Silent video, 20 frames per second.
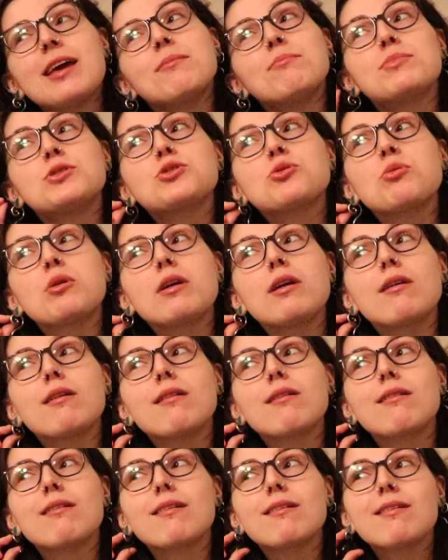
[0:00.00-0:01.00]
in
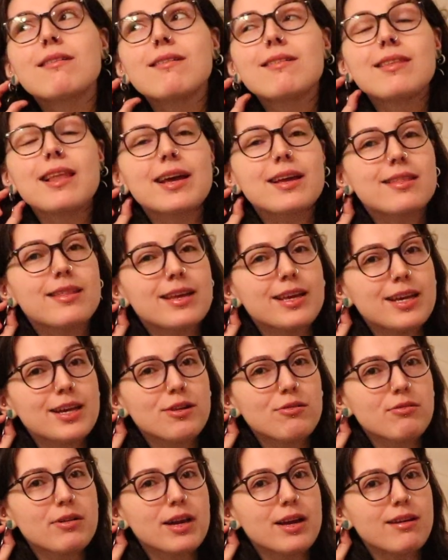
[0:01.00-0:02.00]
between like the
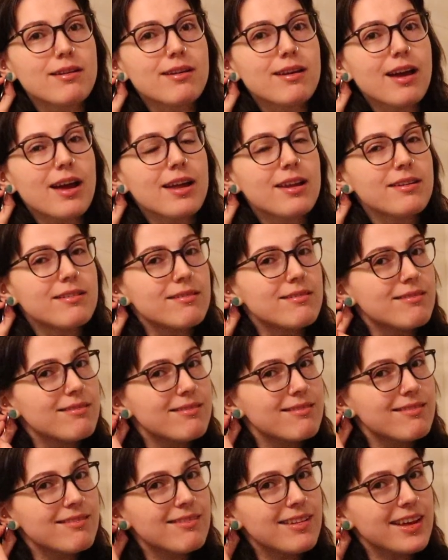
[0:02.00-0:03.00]
earring and
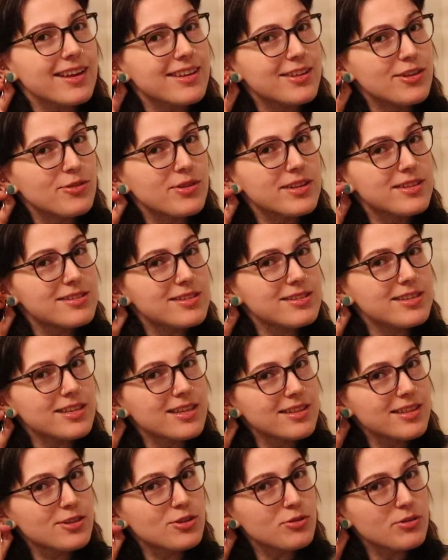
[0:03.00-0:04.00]
like you can see
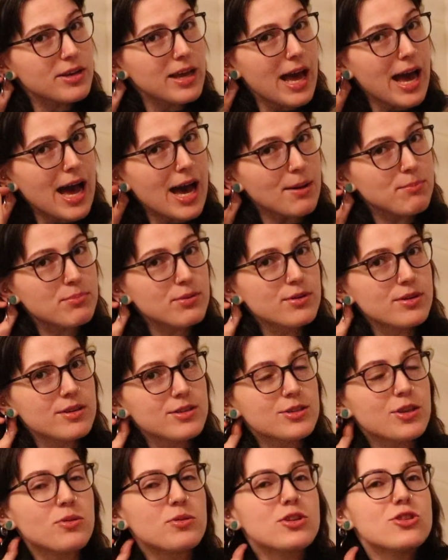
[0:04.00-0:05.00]
a little gap.
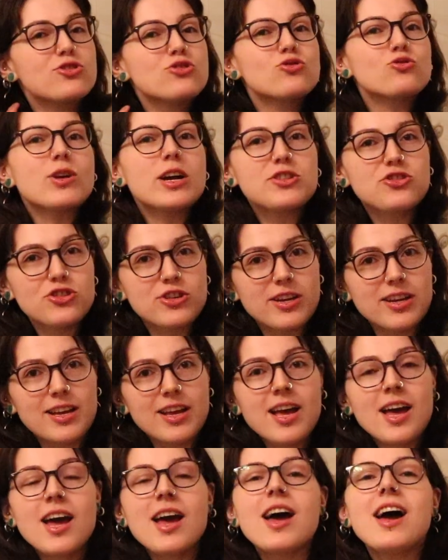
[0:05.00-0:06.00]
So the
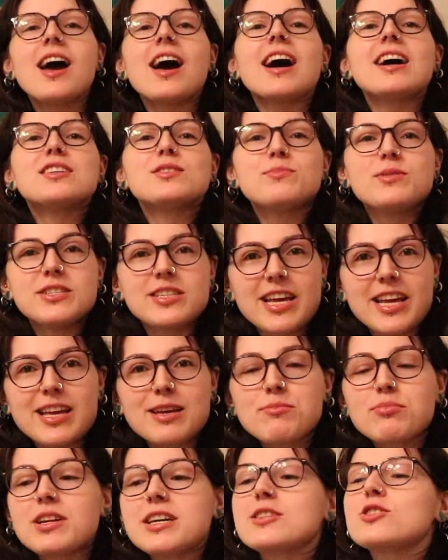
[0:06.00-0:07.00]
stretching has been
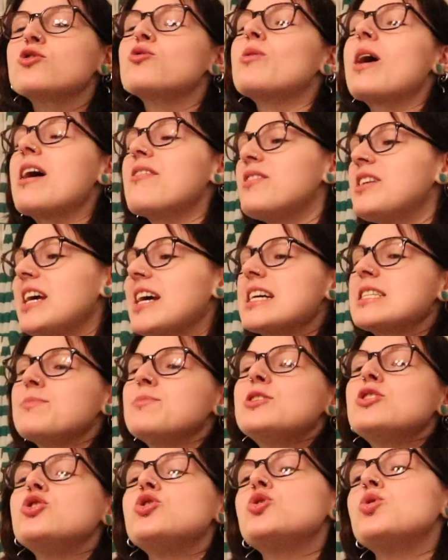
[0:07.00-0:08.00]
taking place. Gravity has
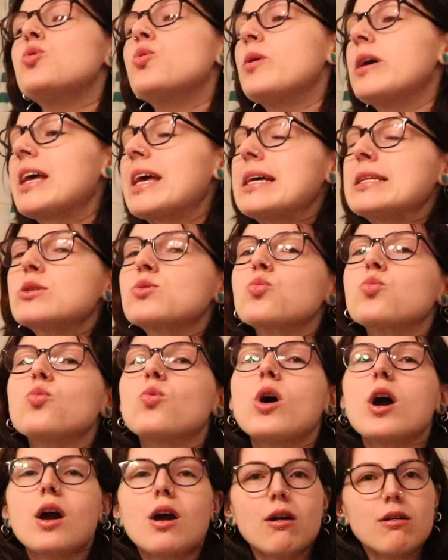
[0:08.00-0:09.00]
been doing its
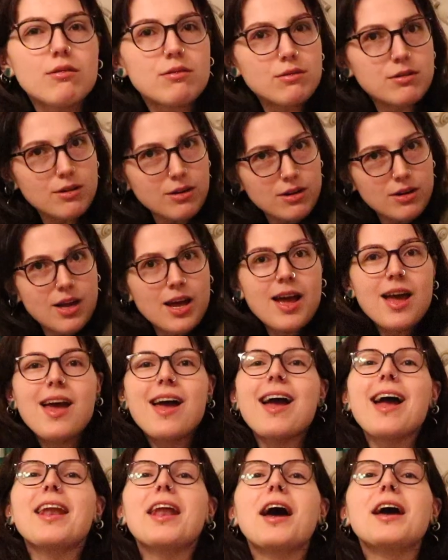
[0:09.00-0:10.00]
work
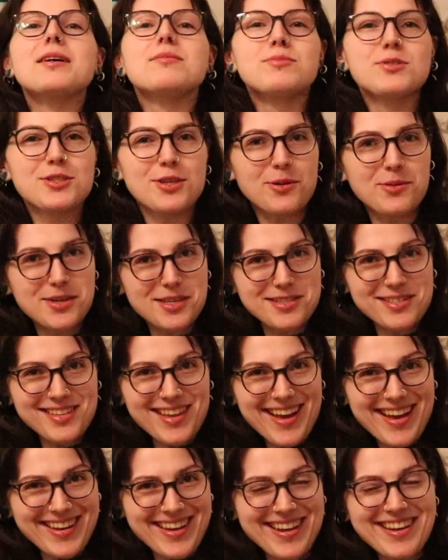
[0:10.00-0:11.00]
and I am so
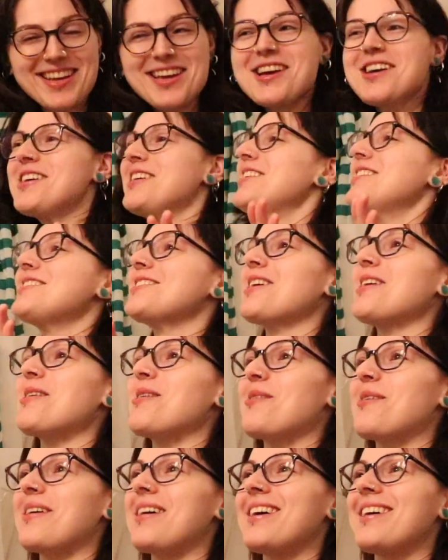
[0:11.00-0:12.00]
excited.
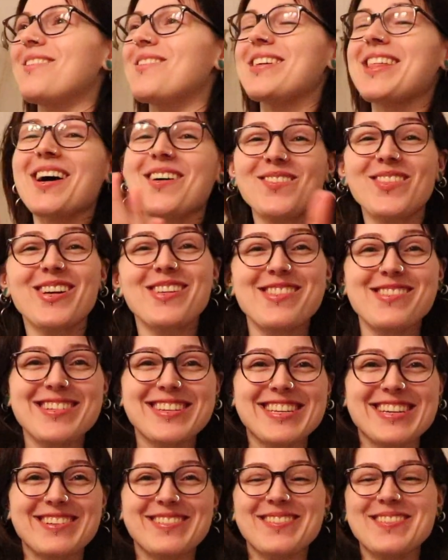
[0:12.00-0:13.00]
So without further
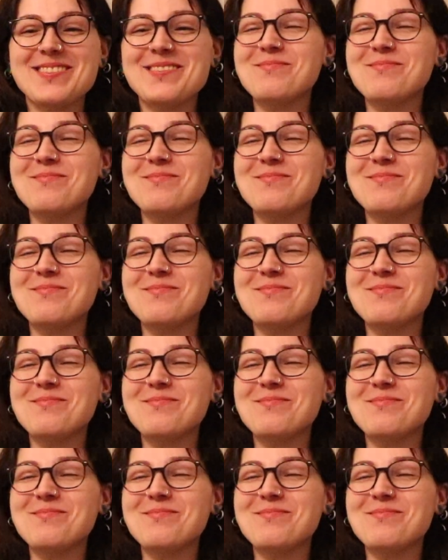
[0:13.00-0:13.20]
ado,